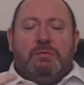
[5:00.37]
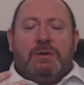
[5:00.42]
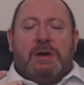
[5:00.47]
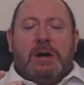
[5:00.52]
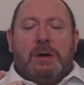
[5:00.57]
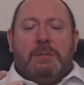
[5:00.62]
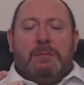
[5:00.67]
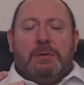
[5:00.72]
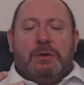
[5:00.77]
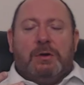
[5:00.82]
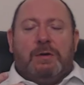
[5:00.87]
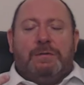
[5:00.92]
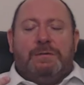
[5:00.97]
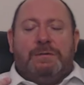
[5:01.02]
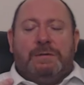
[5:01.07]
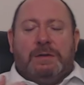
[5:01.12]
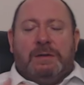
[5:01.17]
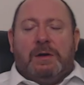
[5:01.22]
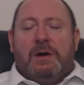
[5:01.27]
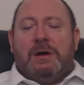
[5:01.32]
or a cup of
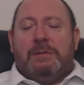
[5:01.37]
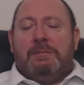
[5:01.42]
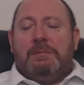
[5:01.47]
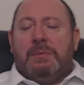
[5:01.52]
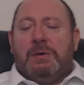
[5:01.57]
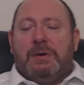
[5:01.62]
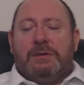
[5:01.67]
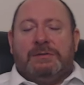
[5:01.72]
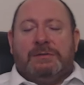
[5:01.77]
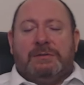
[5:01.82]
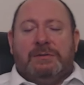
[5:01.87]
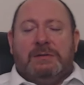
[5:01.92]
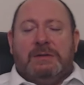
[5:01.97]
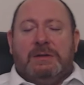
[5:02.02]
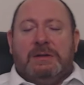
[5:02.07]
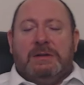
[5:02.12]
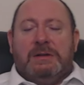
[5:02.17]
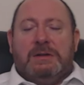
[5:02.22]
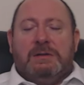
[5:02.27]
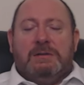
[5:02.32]
coffee. I
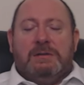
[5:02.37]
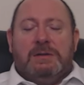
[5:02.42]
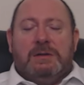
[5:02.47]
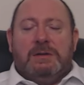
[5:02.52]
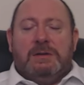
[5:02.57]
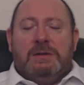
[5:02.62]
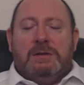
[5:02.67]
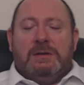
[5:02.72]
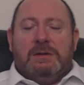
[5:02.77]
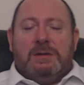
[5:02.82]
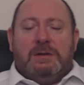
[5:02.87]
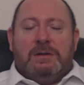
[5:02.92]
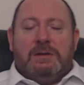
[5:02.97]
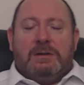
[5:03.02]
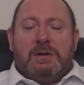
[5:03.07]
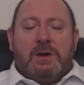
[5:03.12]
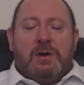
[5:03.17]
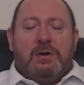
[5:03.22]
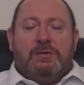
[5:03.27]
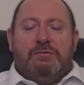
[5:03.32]
personally
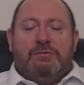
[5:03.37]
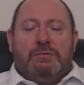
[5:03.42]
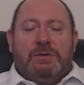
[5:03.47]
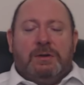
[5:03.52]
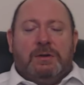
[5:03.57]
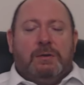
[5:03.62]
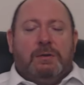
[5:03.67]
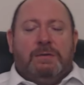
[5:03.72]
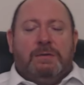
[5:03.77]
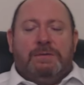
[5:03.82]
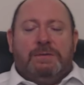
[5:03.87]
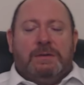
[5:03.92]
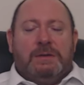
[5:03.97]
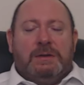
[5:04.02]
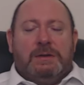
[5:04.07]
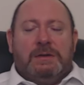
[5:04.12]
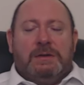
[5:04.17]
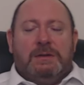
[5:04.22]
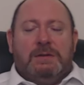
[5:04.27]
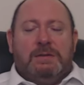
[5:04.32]
can't drink
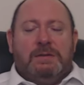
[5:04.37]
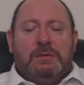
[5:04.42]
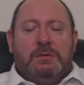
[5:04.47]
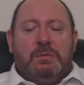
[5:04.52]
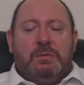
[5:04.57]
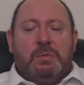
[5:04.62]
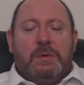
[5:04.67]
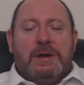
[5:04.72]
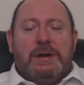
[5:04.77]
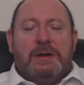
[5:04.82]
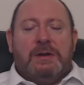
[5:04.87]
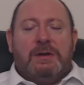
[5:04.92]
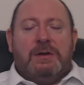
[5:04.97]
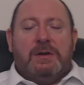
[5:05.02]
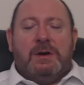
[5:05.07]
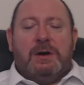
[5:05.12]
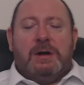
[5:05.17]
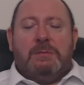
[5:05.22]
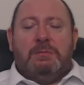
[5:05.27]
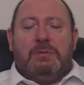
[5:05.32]
coffee
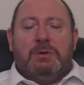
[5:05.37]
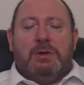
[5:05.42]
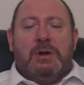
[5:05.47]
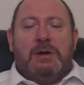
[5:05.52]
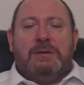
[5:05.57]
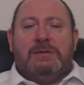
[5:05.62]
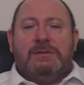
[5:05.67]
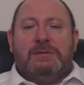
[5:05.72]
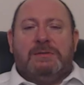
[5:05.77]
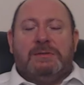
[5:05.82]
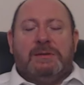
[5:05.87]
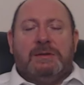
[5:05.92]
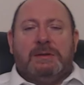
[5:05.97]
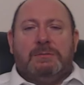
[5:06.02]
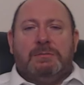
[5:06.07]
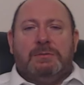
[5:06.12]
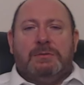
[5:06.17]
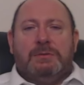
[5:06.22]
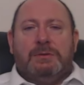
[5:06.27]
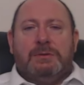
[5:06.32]
when I'm going to
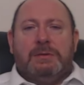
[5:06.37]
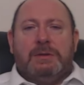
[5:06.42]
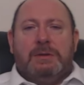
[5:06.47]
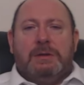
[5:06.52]
sleep.